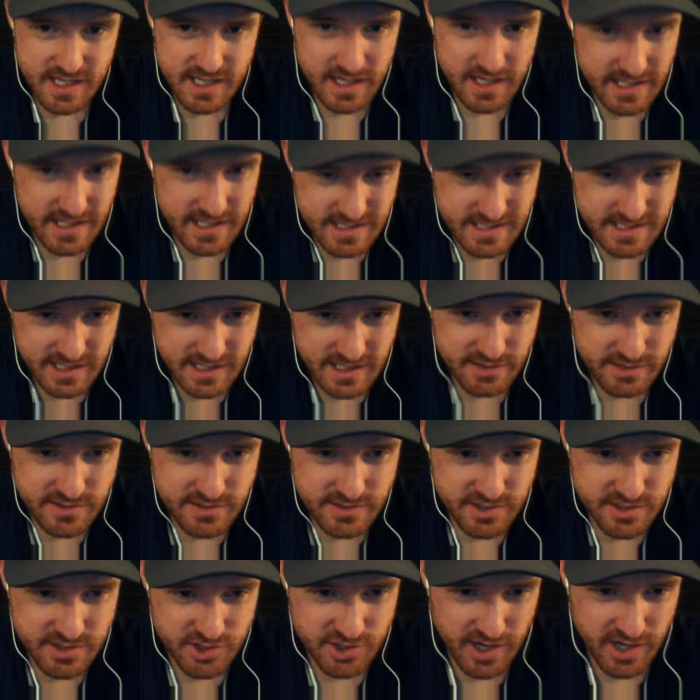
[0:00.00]
continues
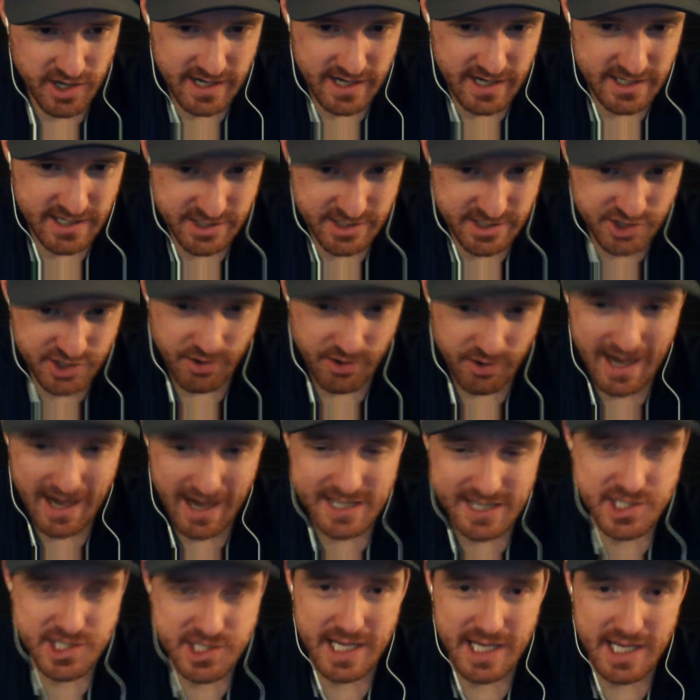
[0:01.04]
to try to
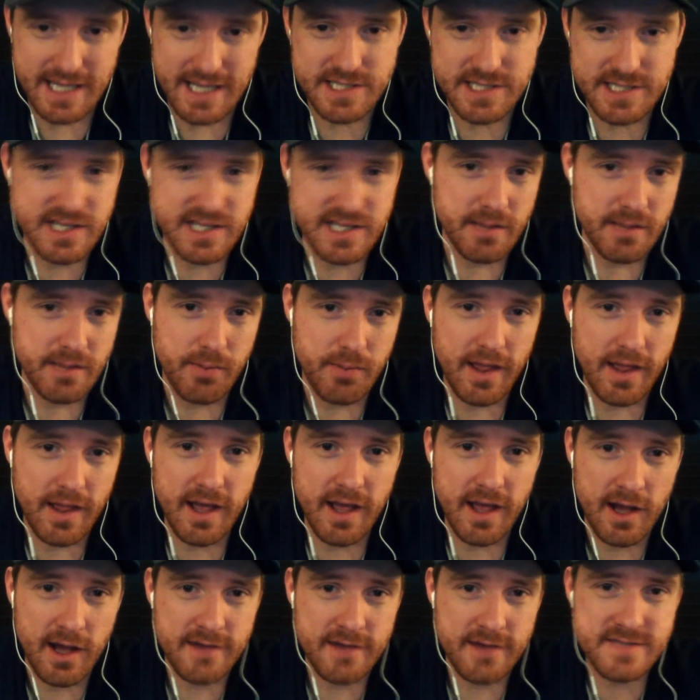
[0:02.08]
scratch into the
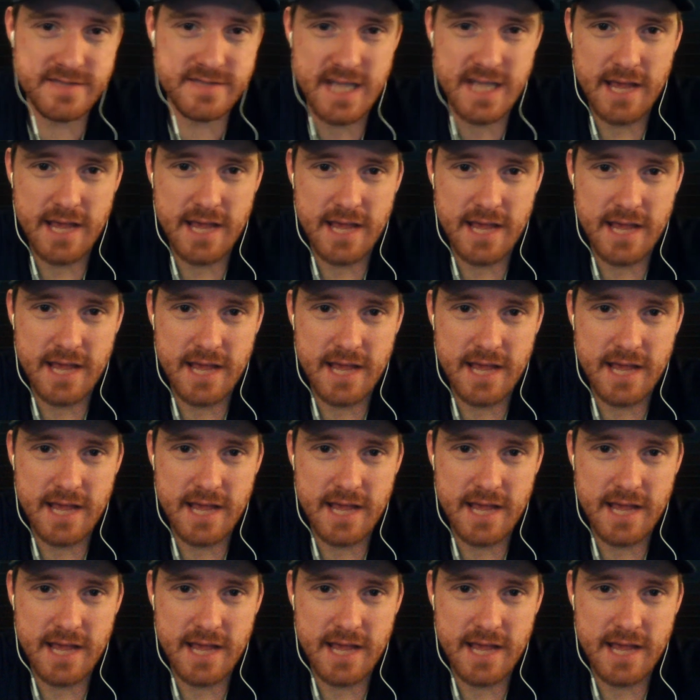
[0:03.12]
playoffs. They need a
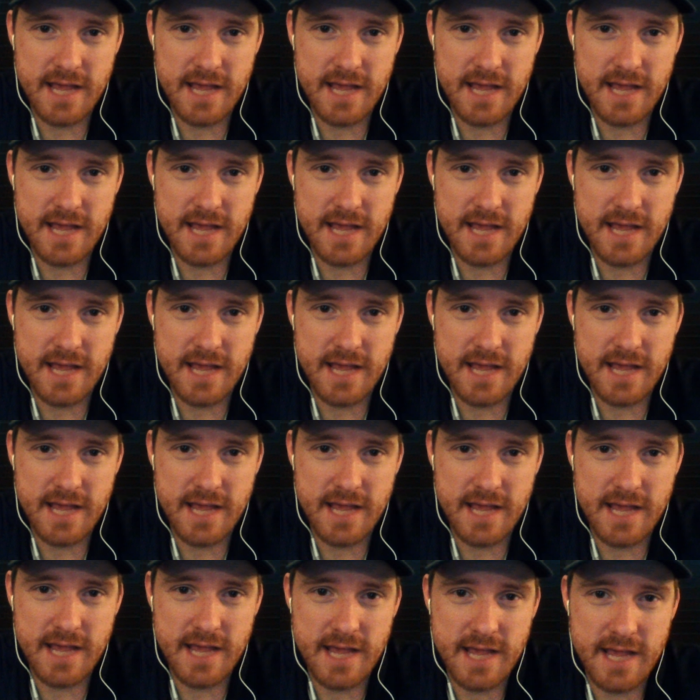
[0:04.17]
lot of things to
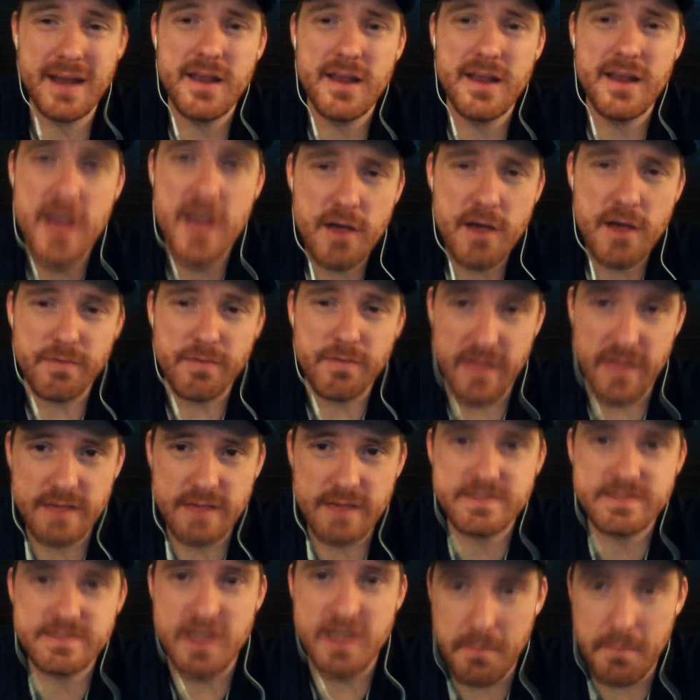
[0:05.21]
happen for
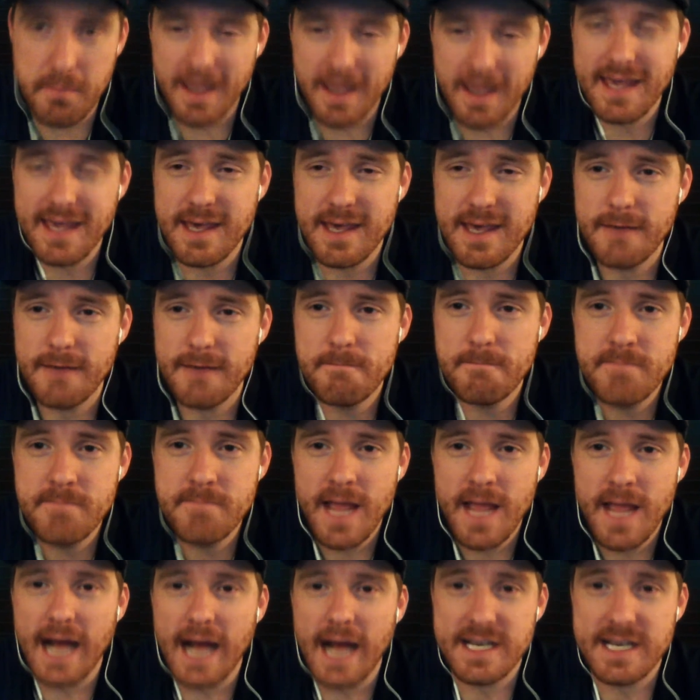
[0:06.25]
them to make it.
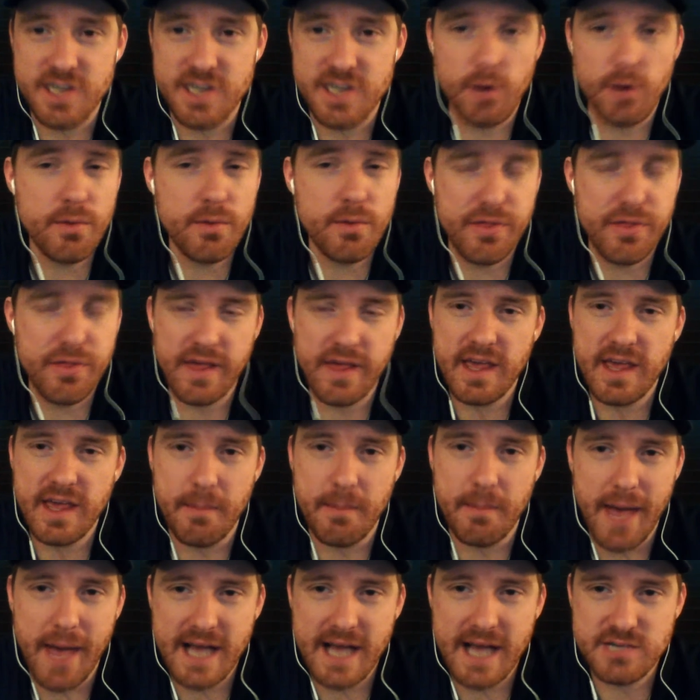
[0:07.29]
I don't think a
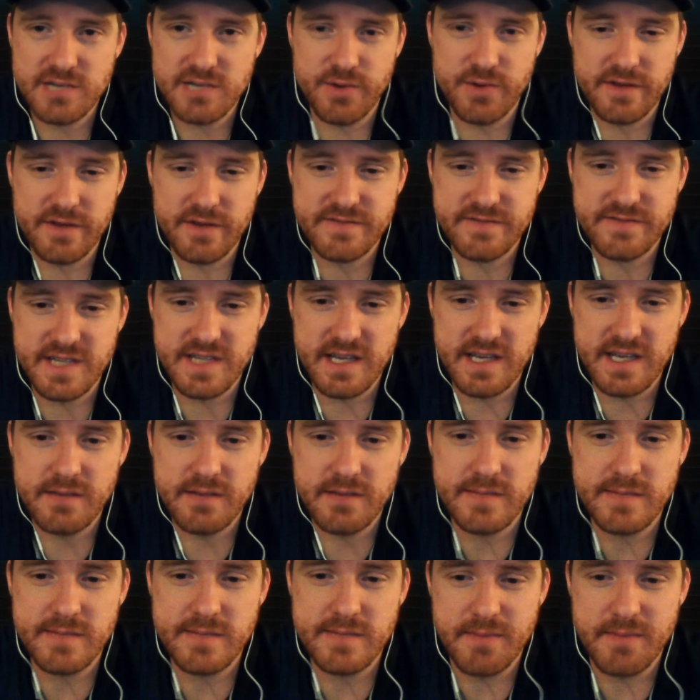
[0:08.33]
Pac-12
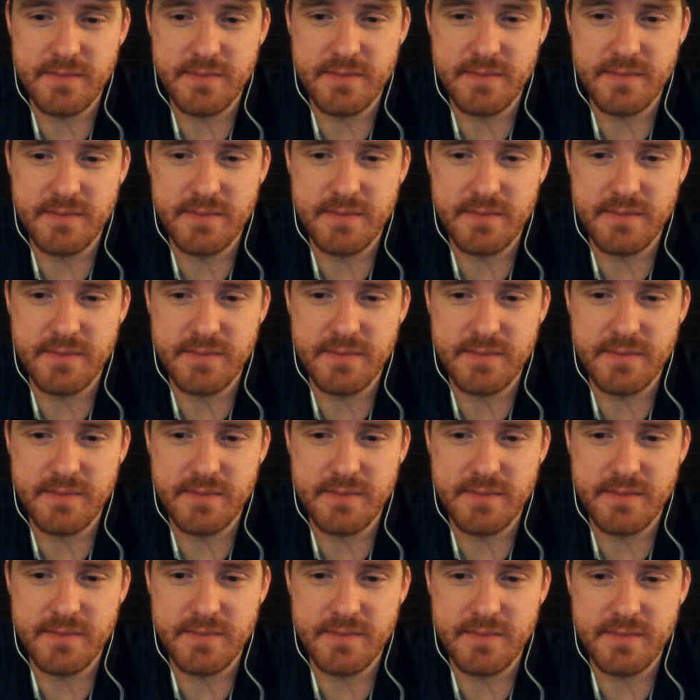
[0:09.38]
team is making it
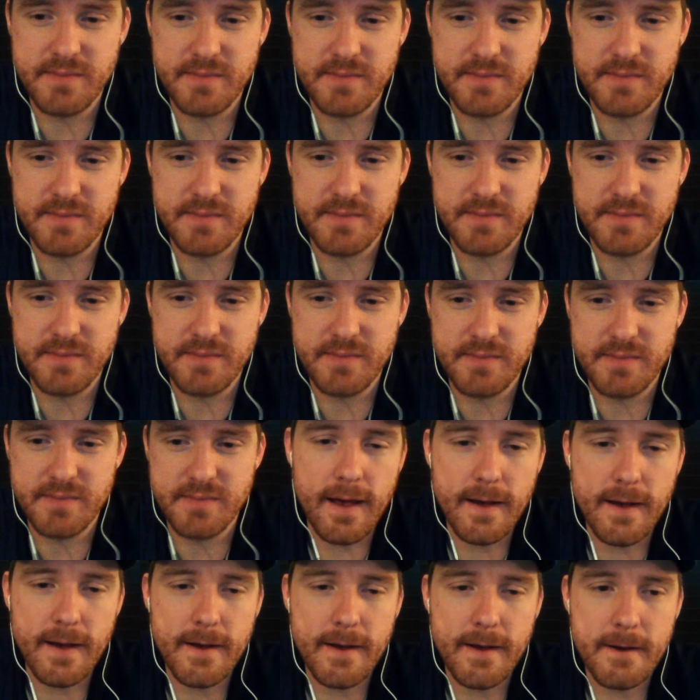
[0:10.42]
this year,
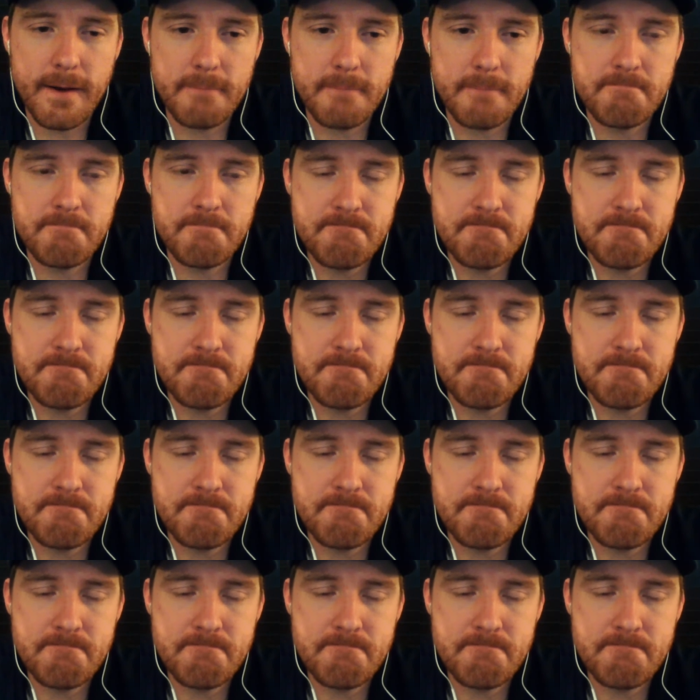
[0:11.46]
but